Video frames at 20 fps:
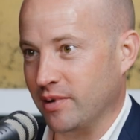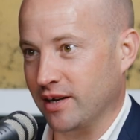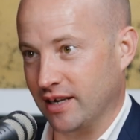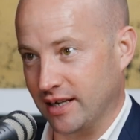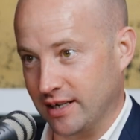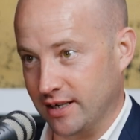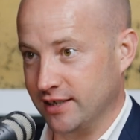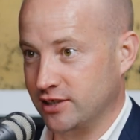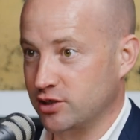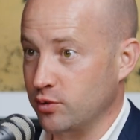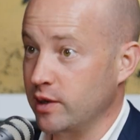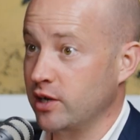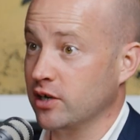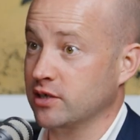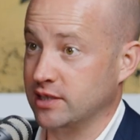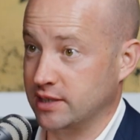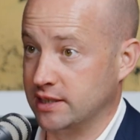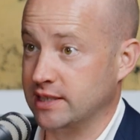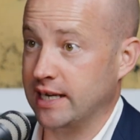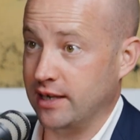but literally we
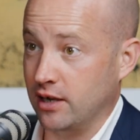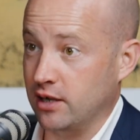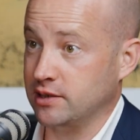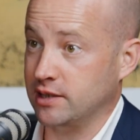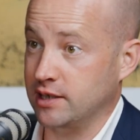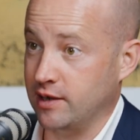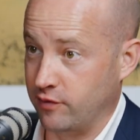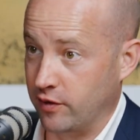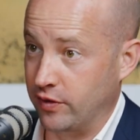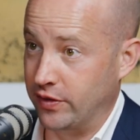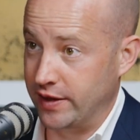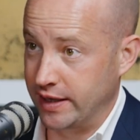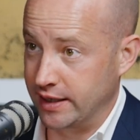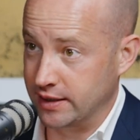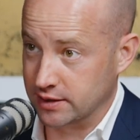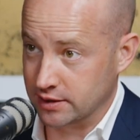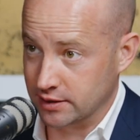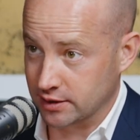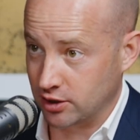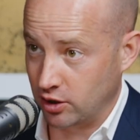got to see lots of different
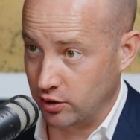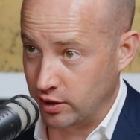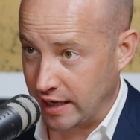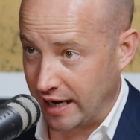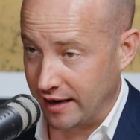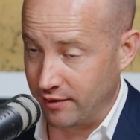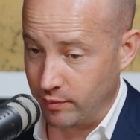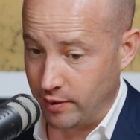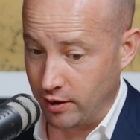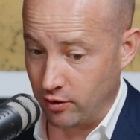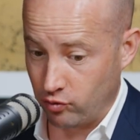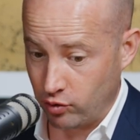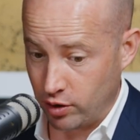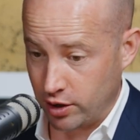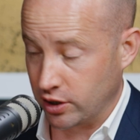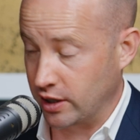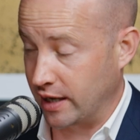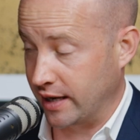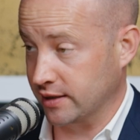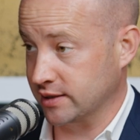things, and so it gave me a
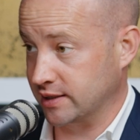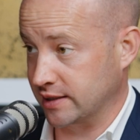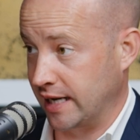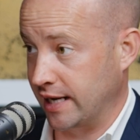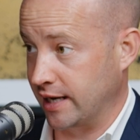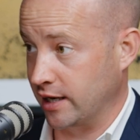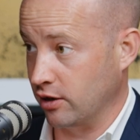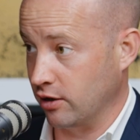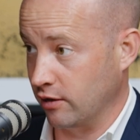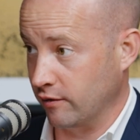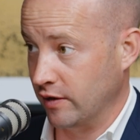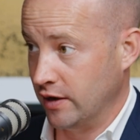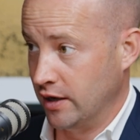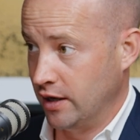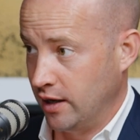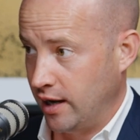really good understanding of,